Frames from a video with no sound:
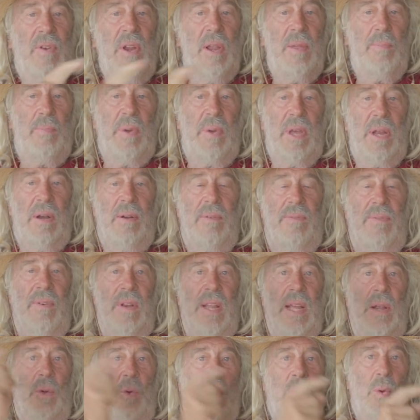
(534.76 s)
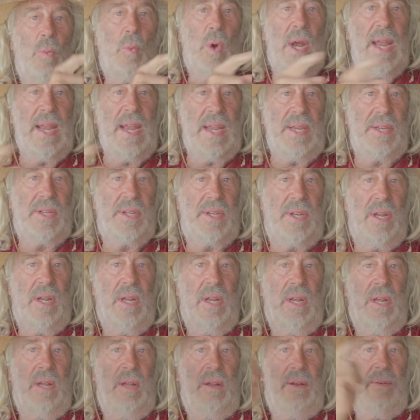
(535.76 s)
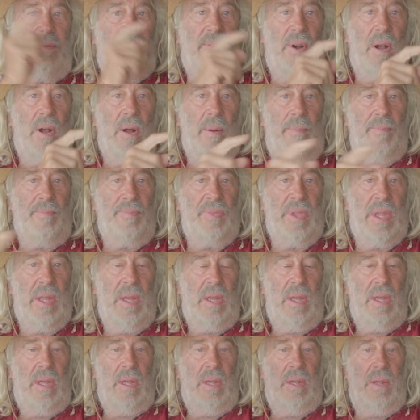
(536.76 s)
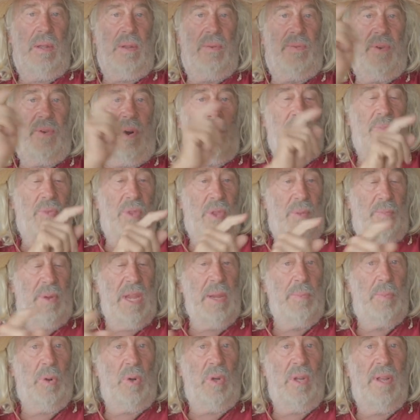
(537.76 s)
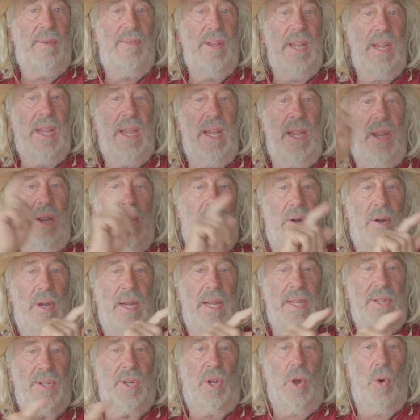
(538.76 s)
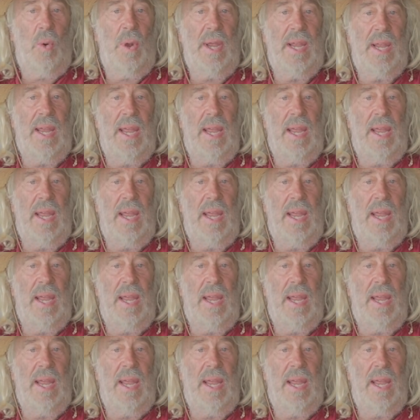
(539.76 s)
bit of liquid waste from the people living here is going